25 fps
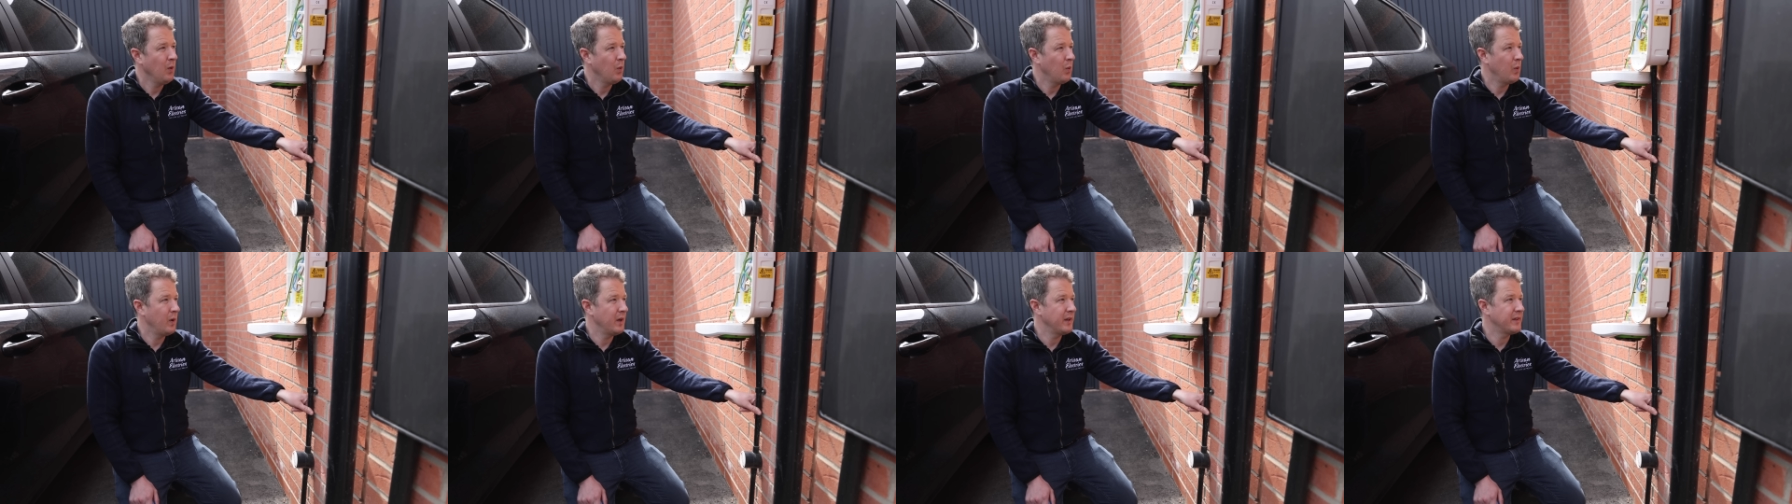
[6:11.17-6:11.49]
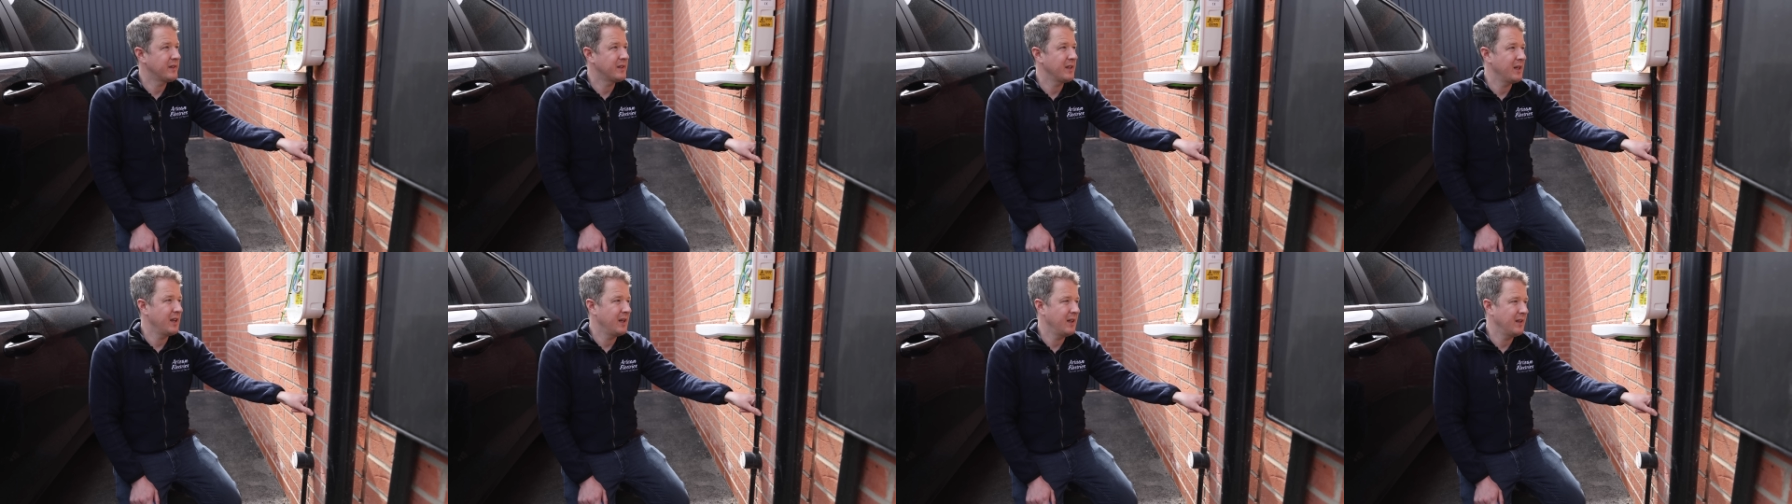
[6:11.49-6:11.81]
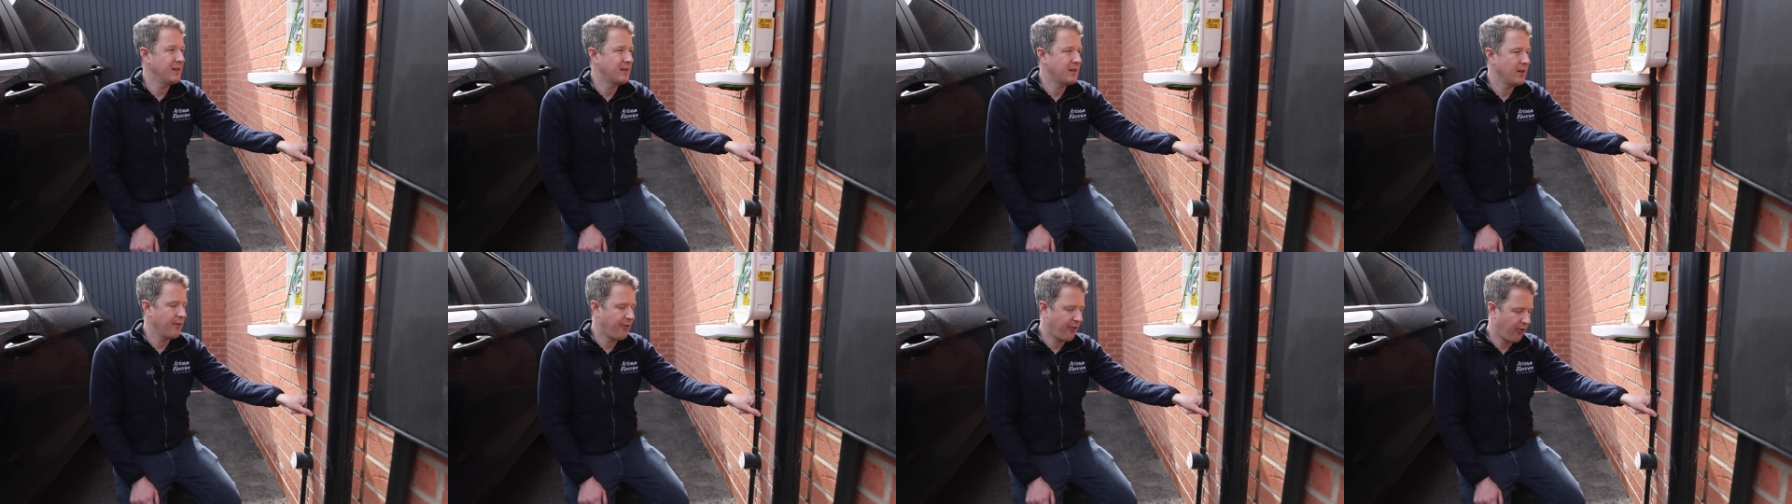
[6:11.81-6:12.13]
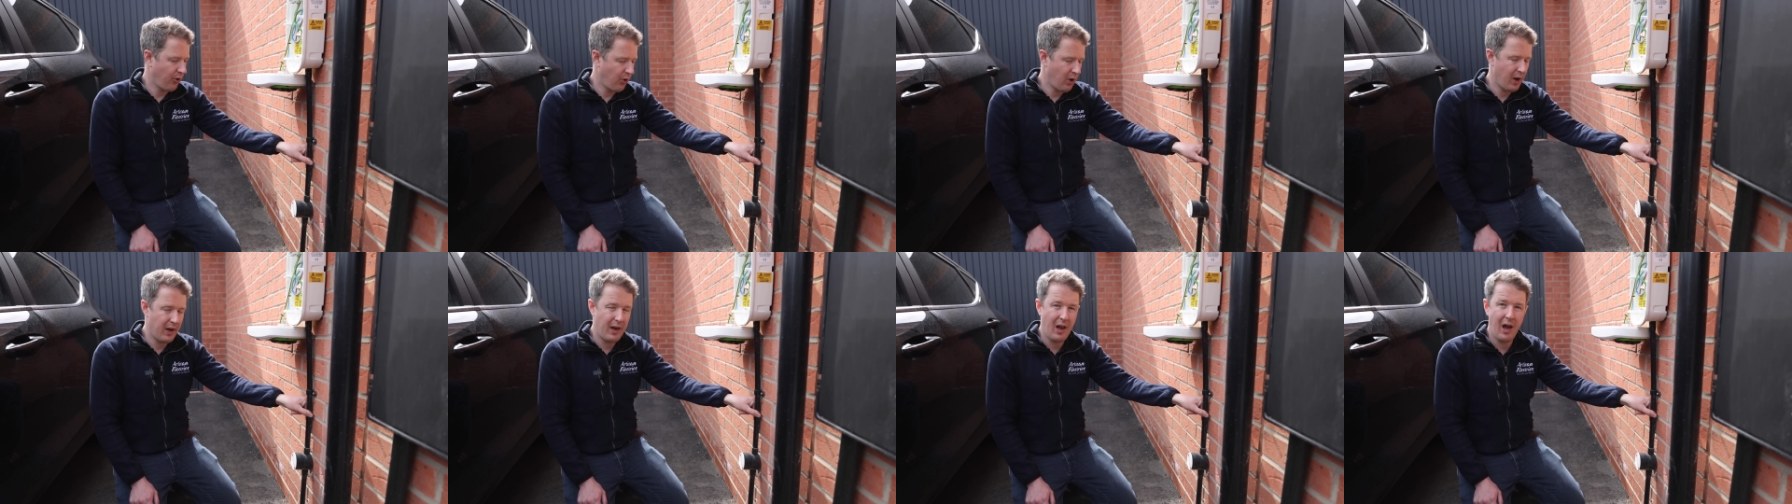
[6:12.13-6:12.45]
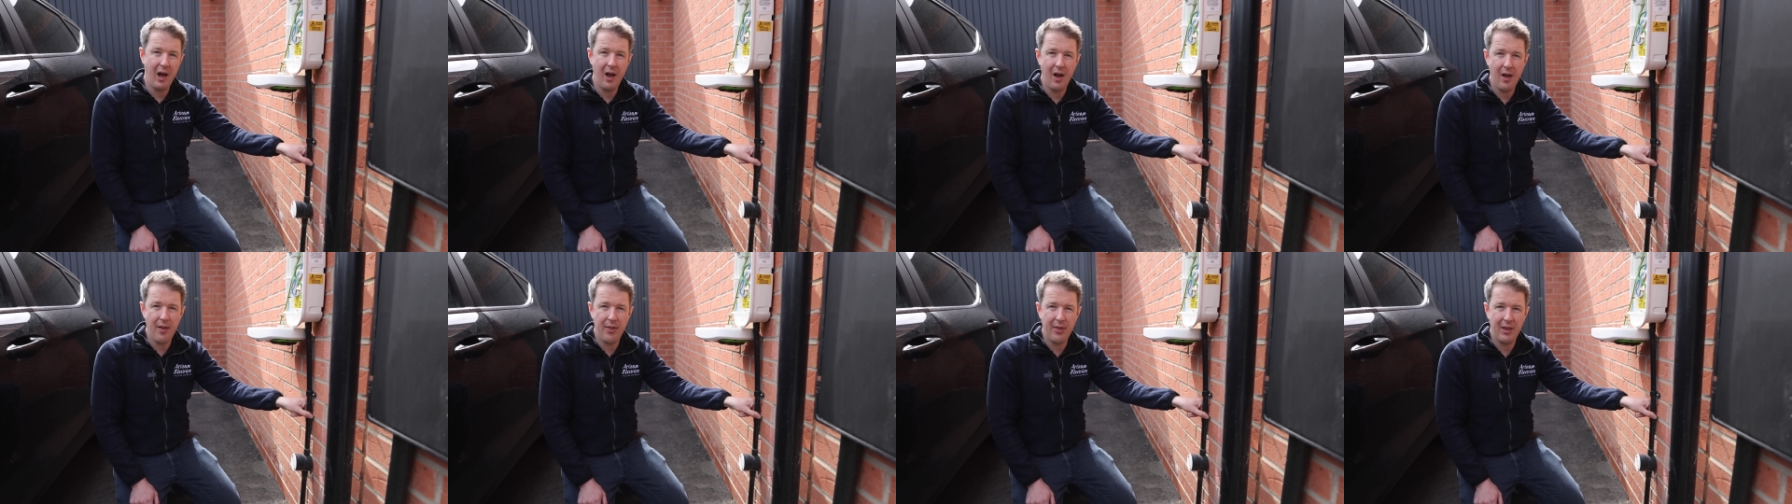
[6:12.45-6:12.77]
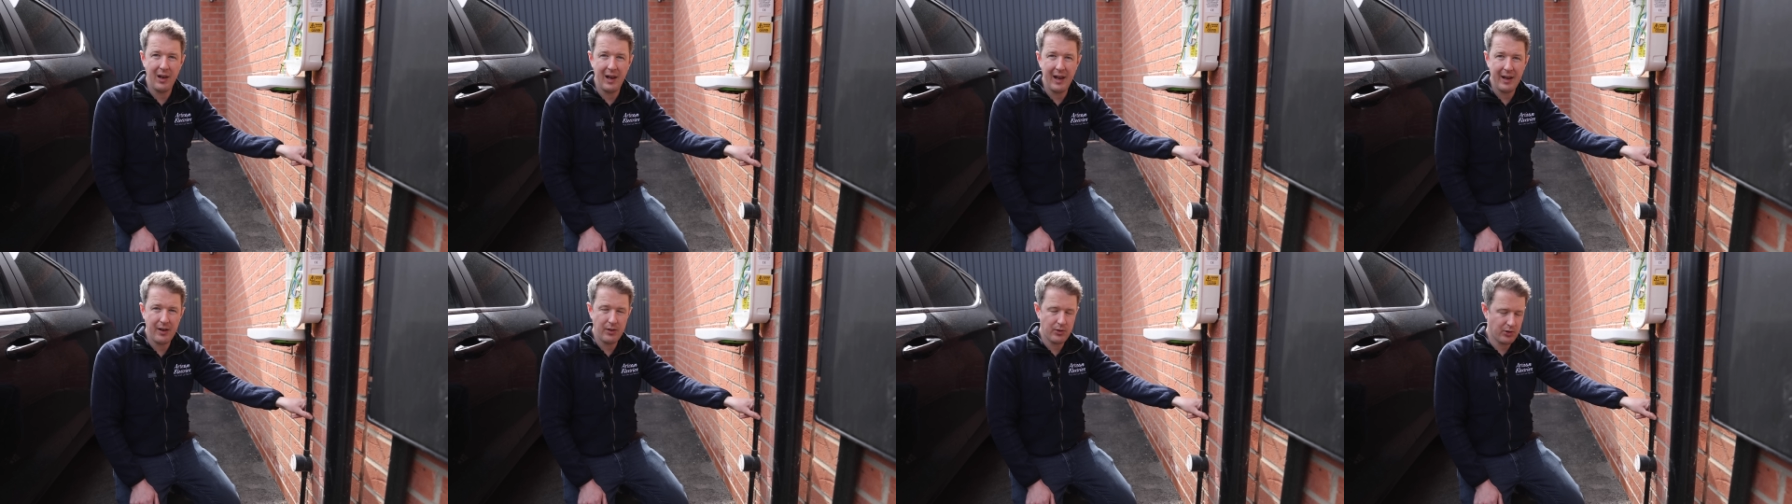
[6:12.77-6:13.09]
which is for an earth
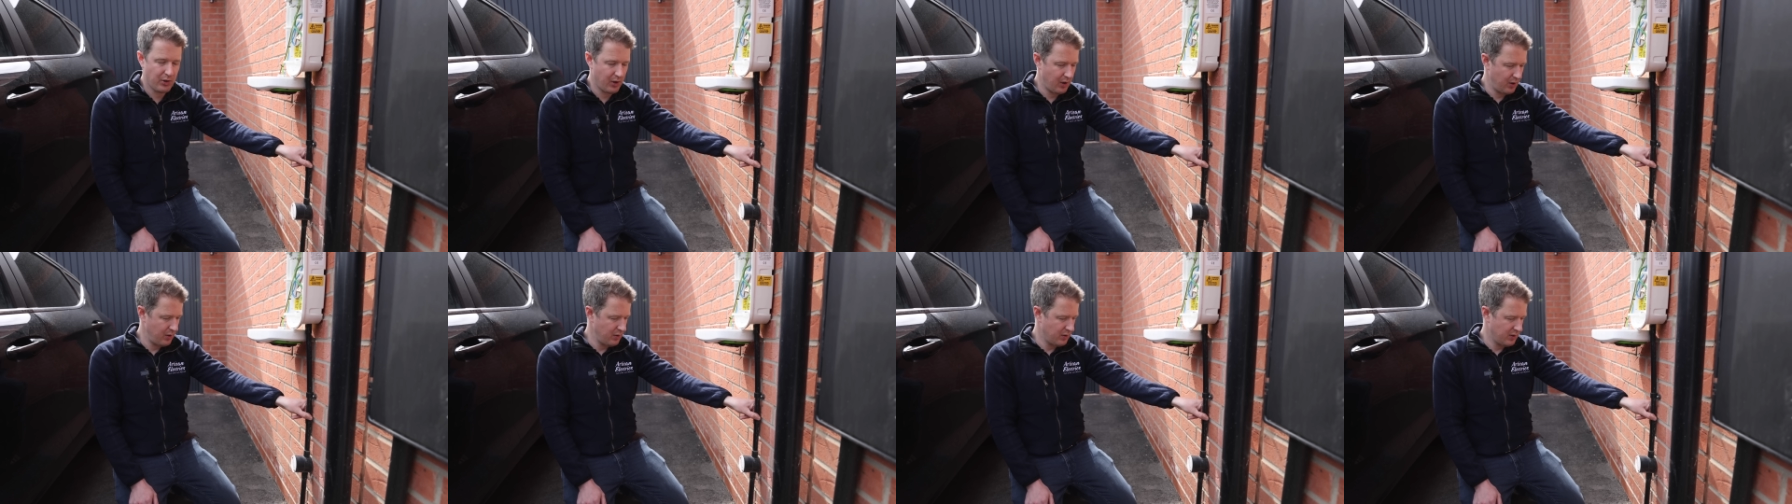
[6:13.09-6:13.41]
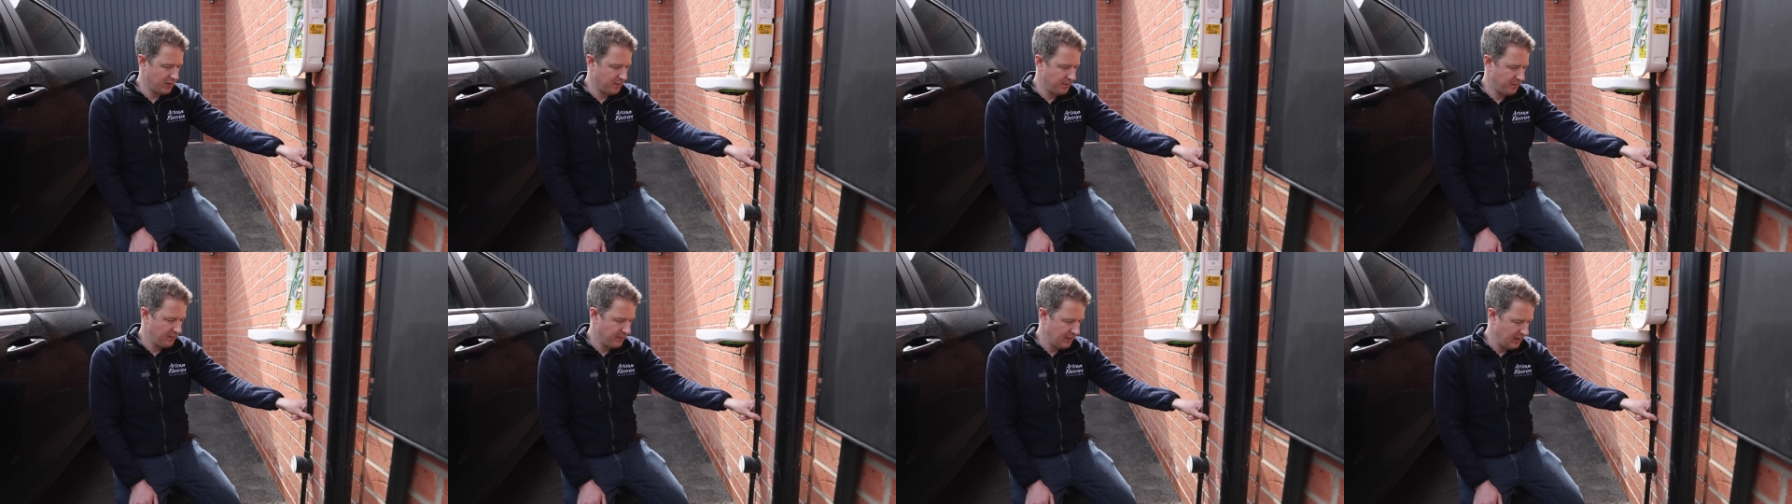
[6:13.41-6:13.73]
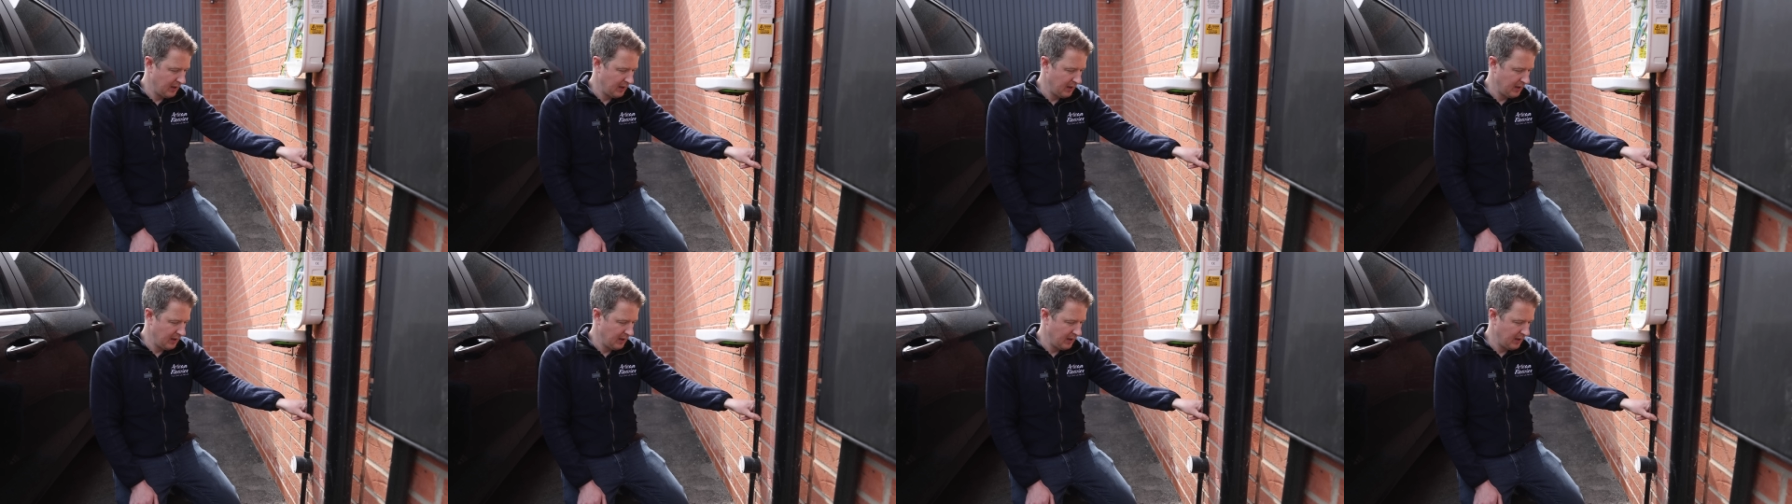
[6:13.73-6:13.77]
electrode